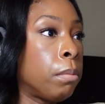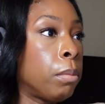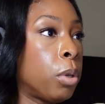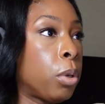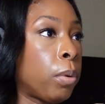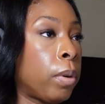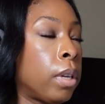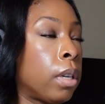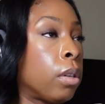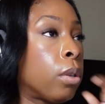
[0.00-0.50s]
I'm
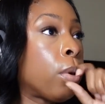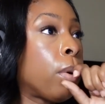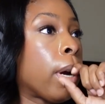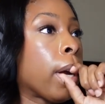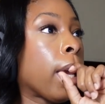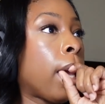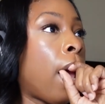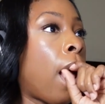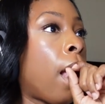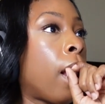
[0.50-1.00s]
joining to our
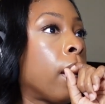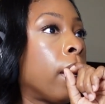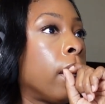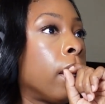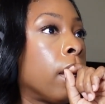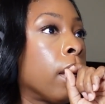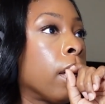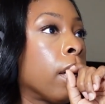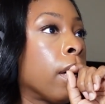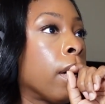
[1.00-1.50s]

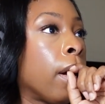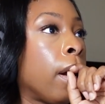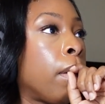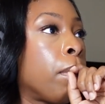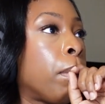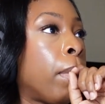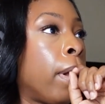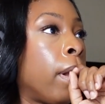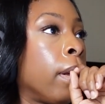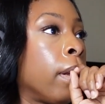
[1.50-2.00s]
calendar
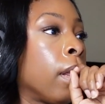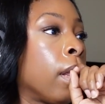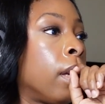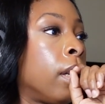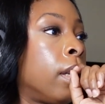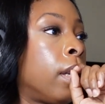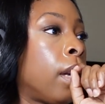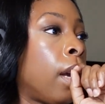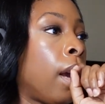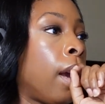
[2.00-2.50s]
and pulling the
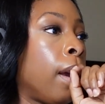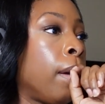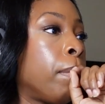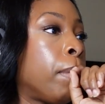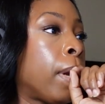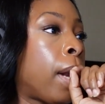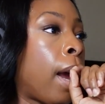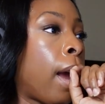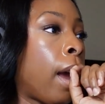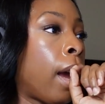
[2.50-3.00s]
day,
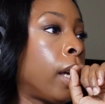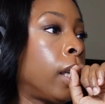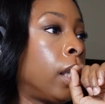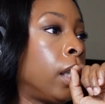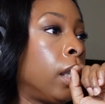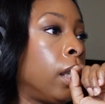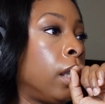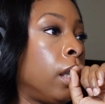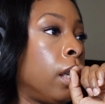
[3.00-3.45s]
but I actually